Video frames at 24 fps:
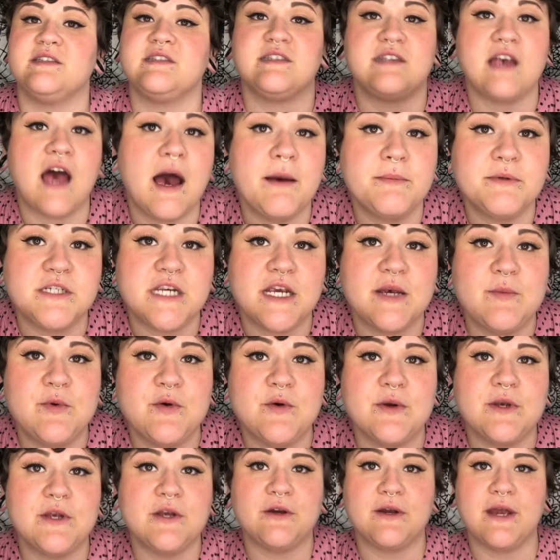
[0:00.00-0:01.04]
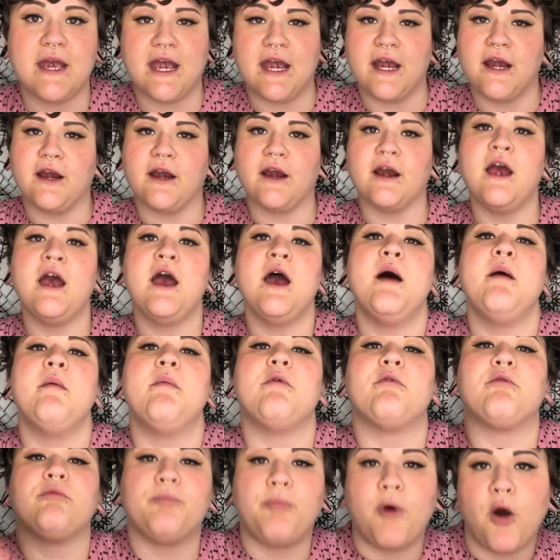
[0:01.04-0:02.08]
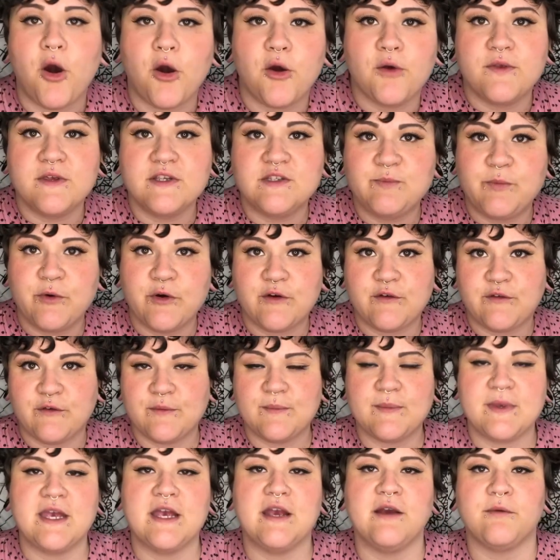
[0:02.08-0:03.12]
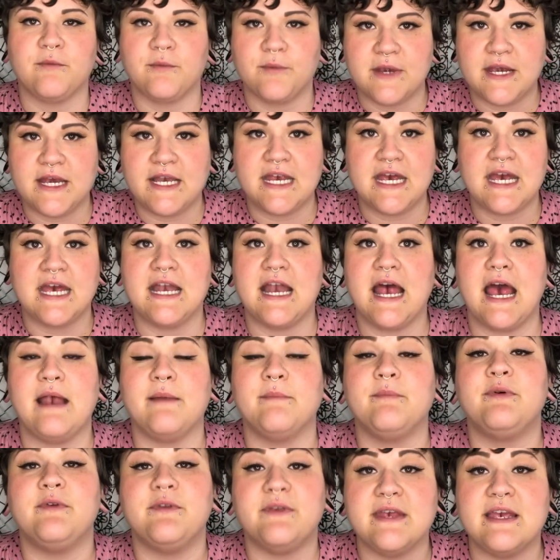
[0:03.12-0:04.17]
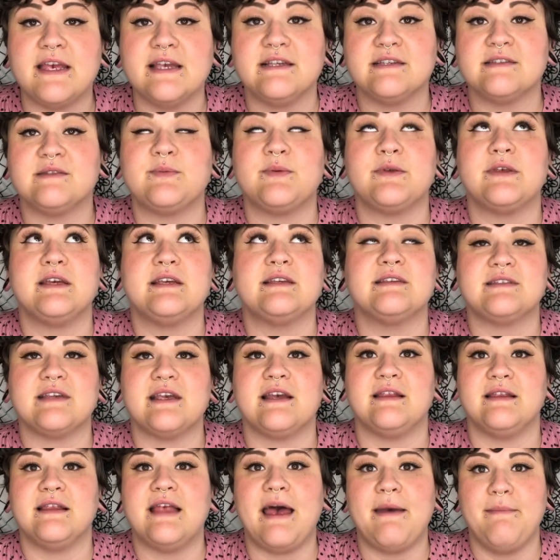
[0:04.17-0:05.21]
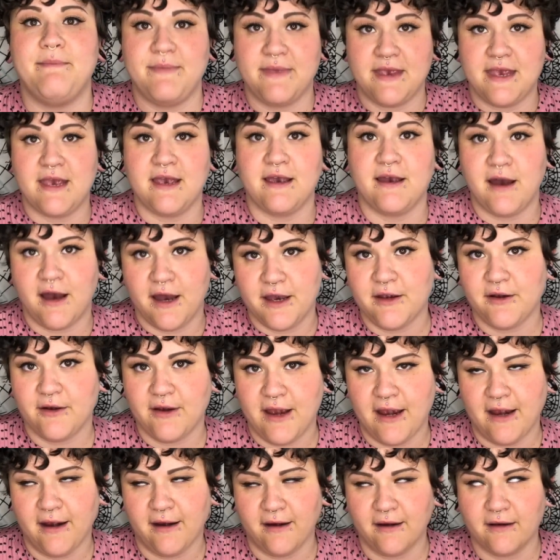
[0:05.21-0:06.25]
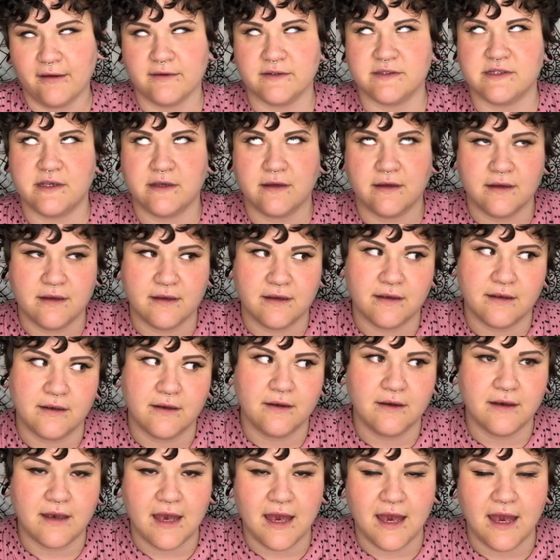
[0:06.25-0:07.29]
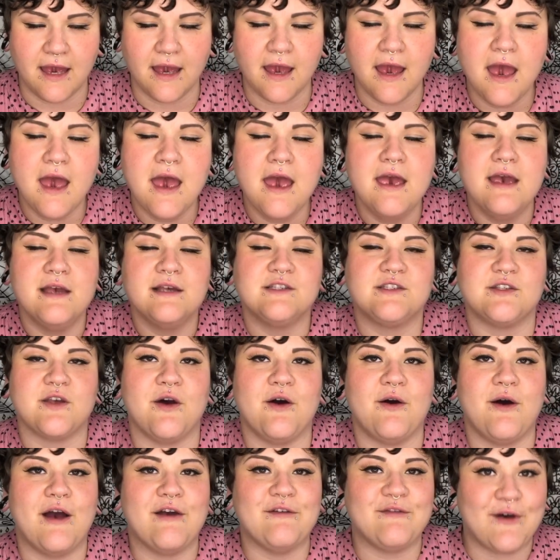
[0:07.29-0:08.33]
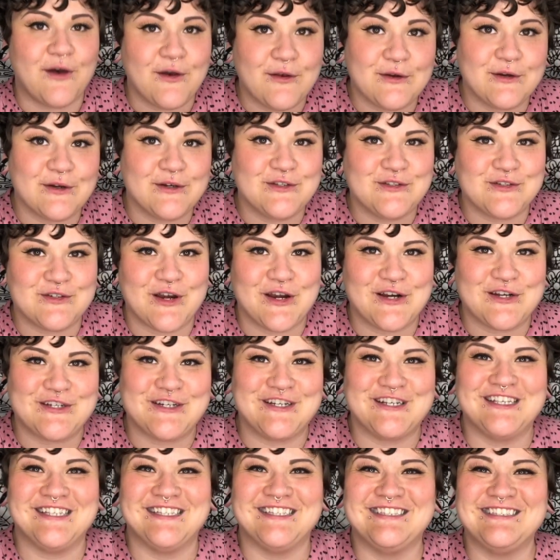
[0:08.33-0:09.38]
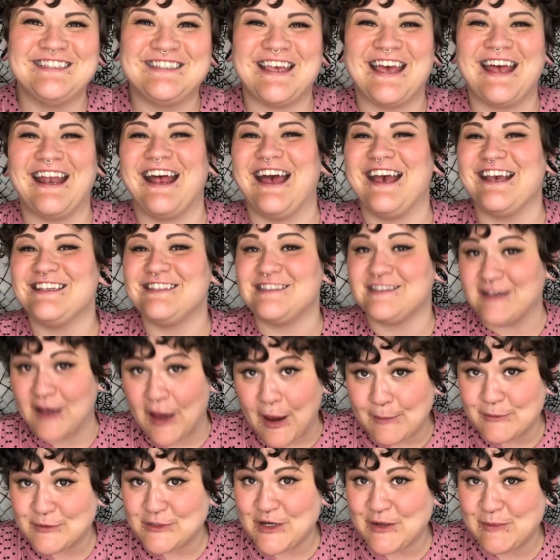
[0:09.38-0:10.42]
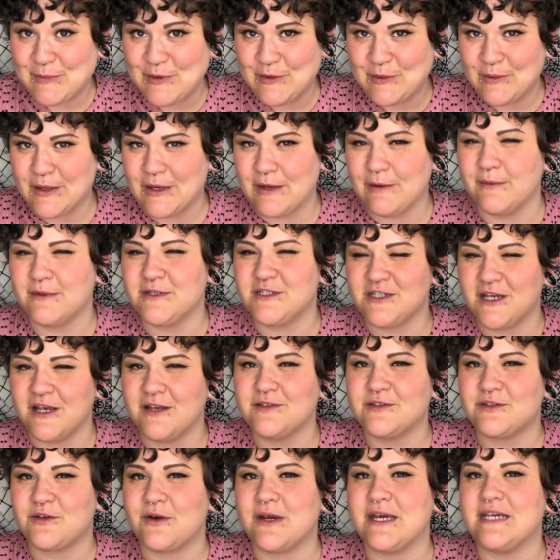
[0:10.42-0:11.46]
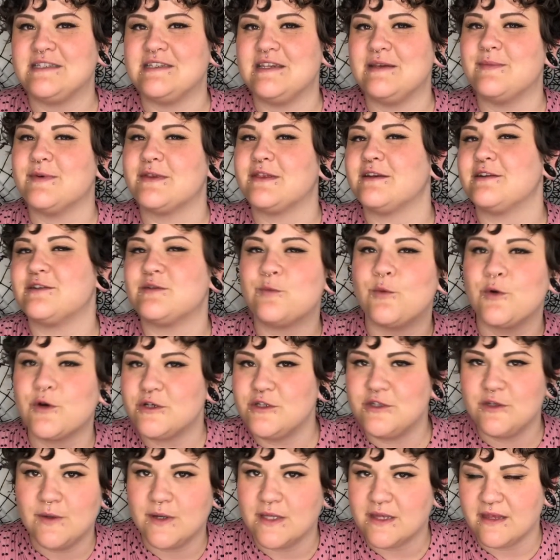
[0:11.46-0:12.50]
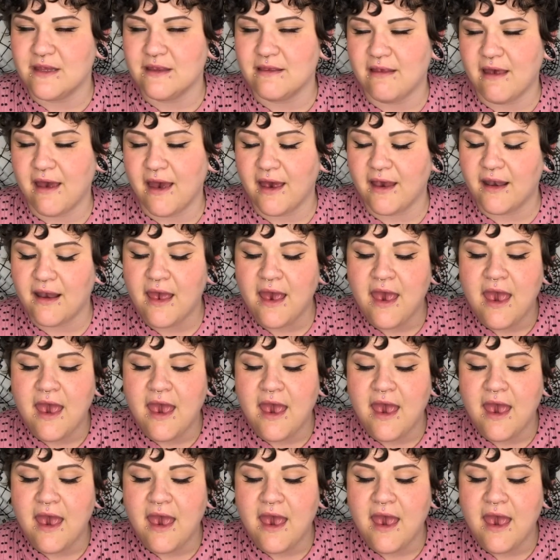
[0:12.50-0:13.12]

stop shampooing your hair, borrow this book from me, read it, and please, like let me cut your hair." And I was like, "Ugh, okay." So I followed her instructions and I stopped shampooing, which sounds crazy, but there's more to it than that.